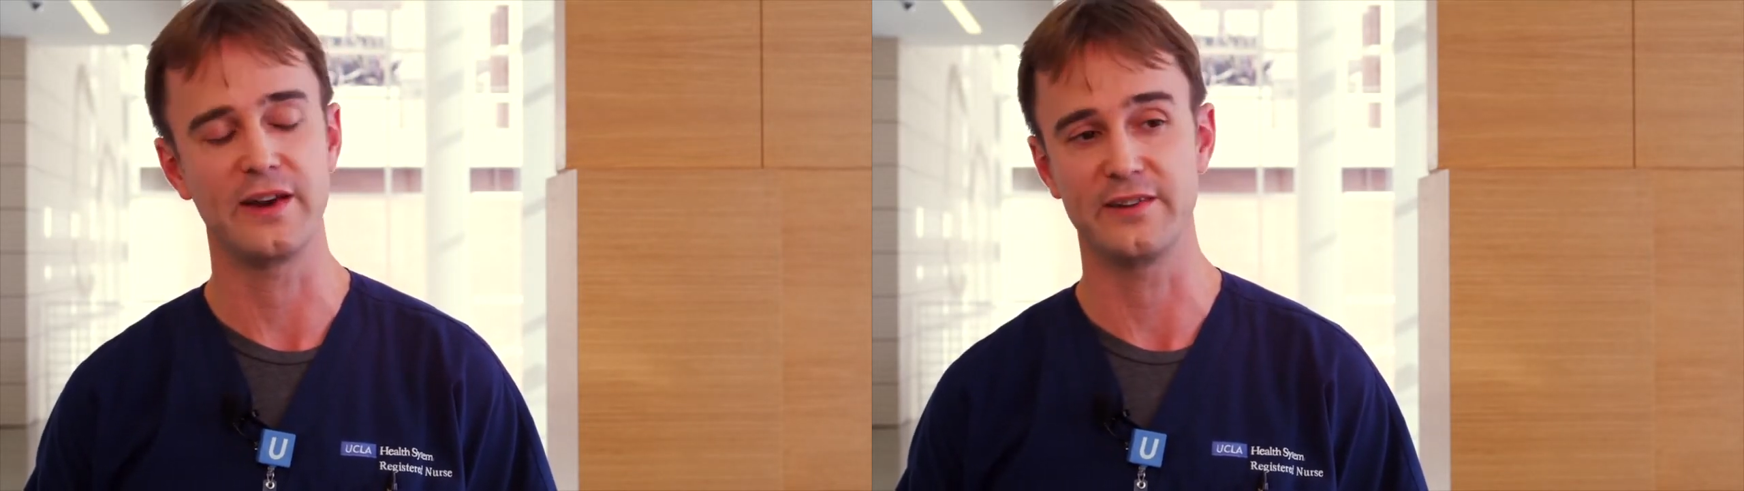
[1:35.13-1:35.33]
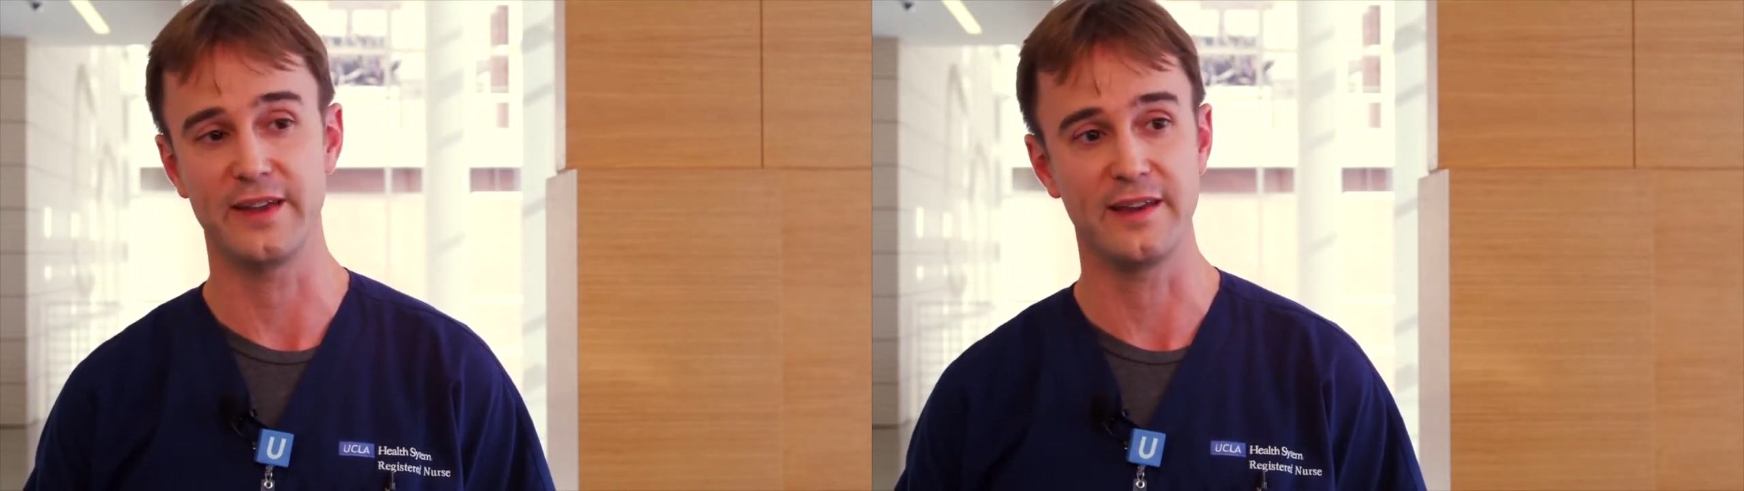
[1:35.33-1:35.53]

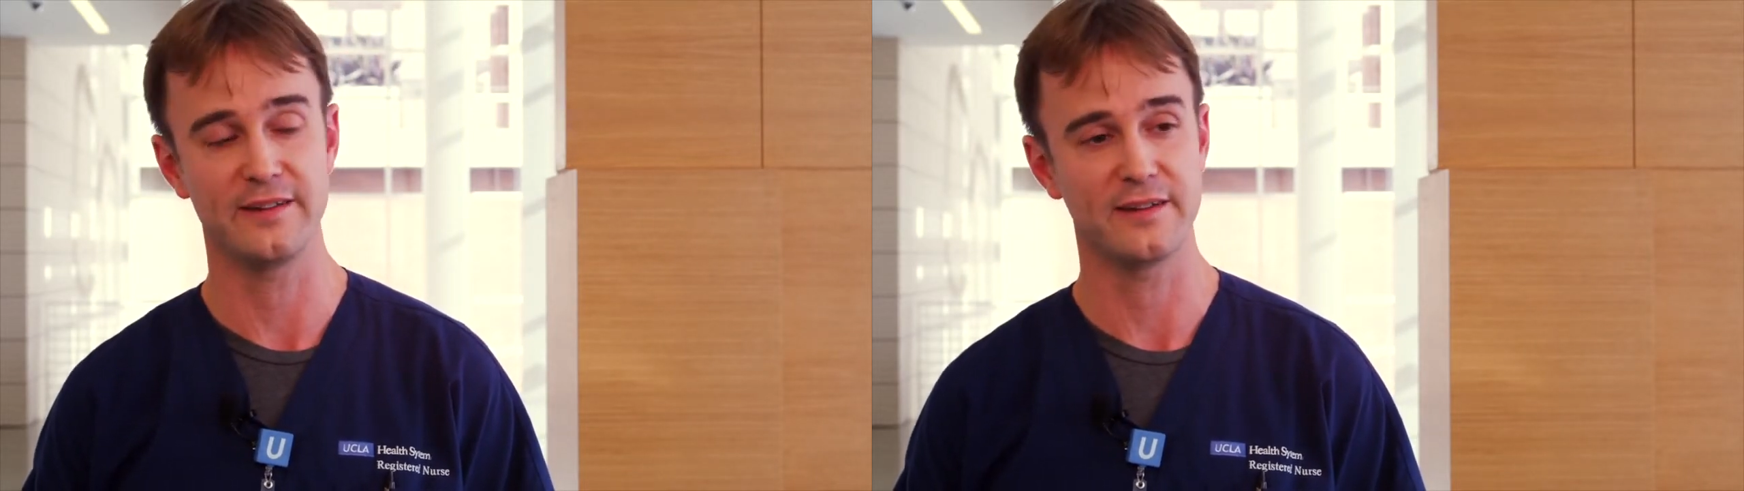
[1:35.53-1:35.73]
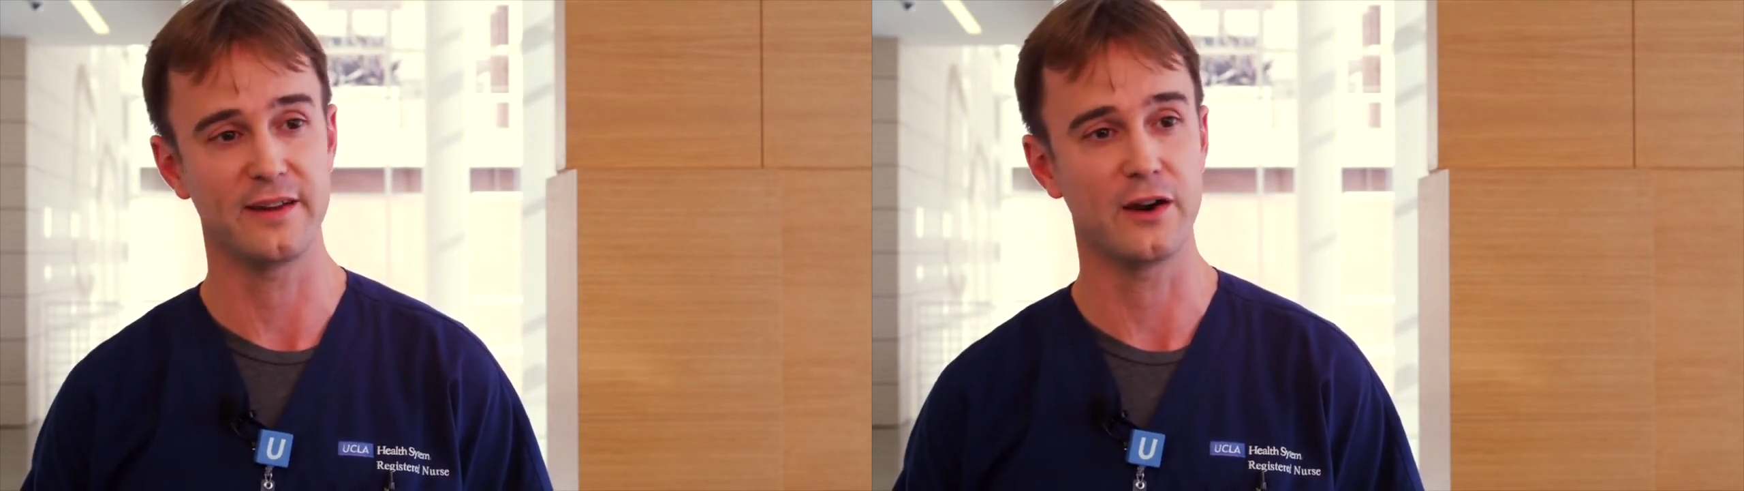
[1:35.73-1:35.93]

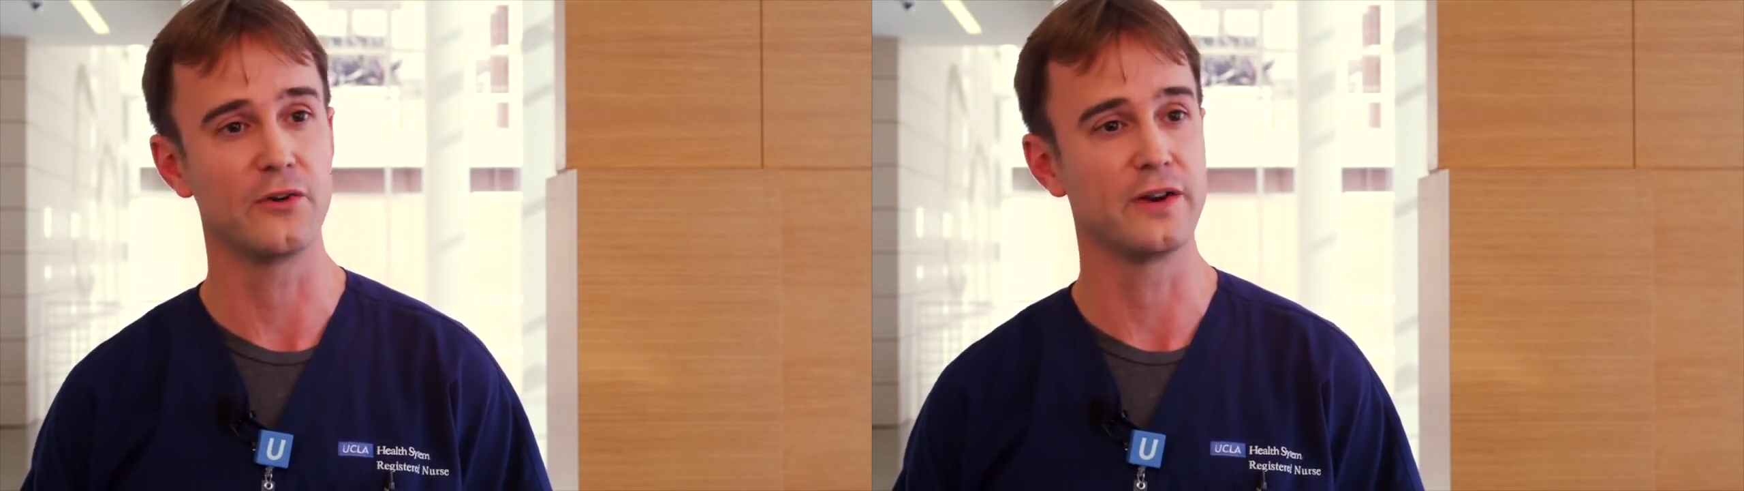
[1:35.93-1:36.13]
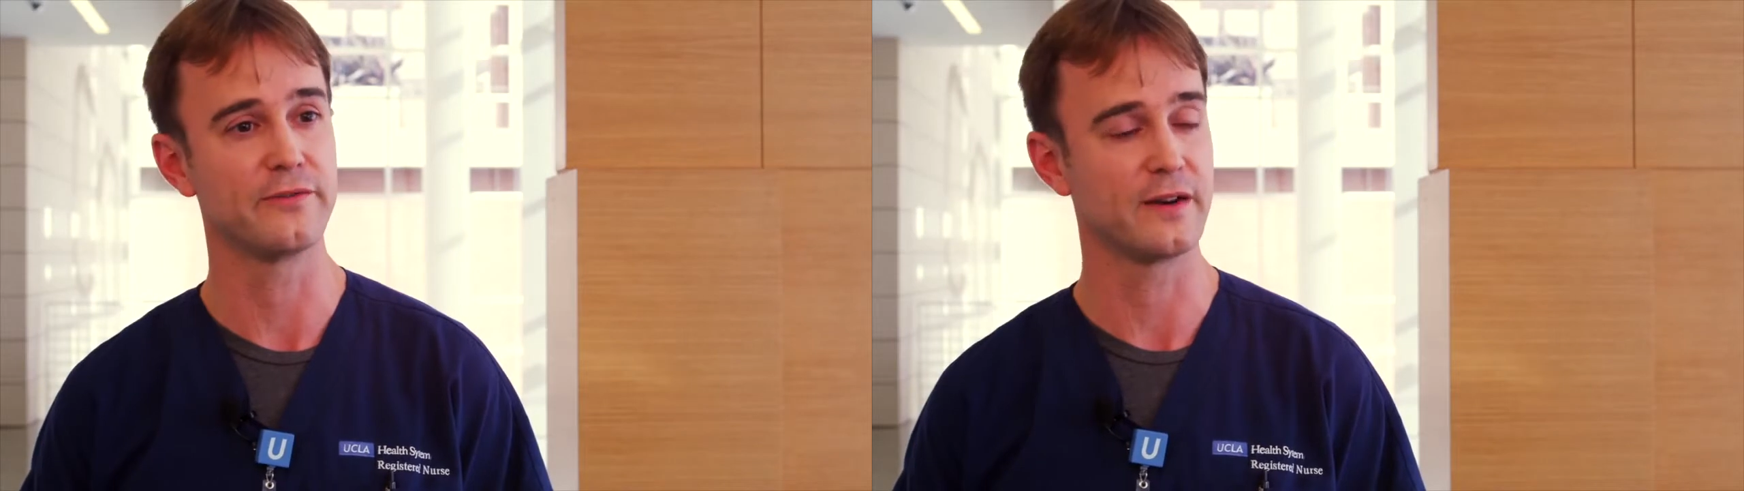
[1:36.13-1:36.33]
education at
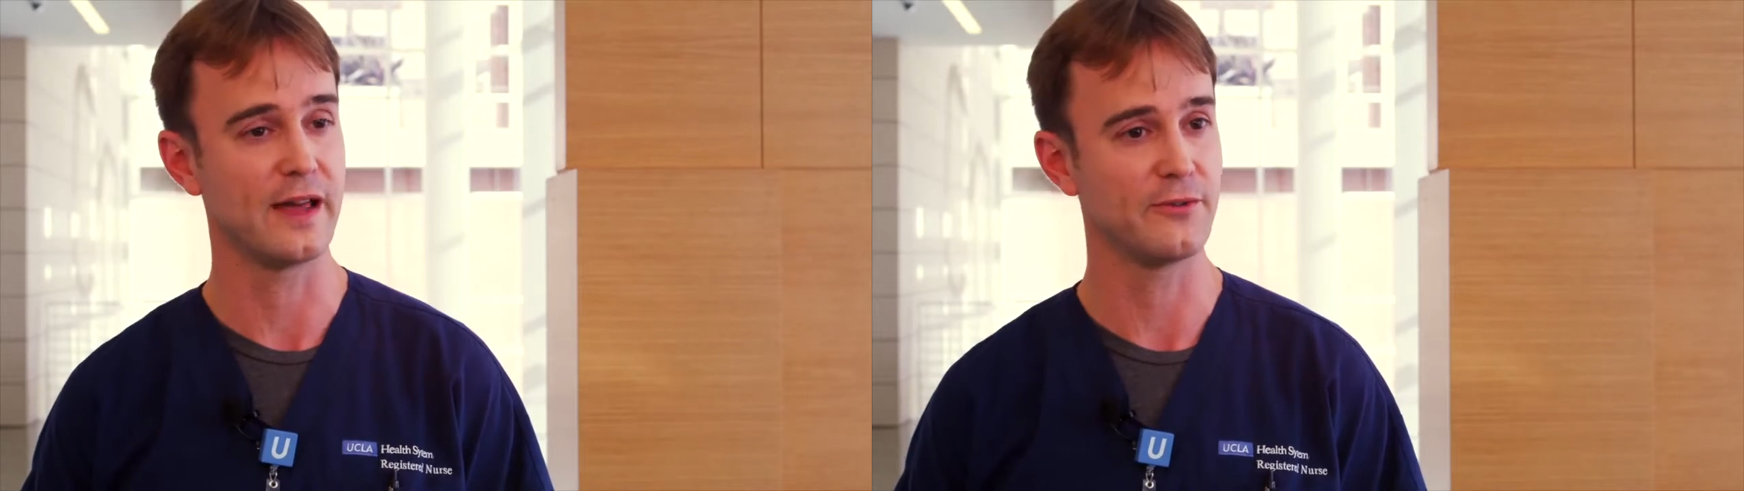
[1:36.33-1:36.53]
all different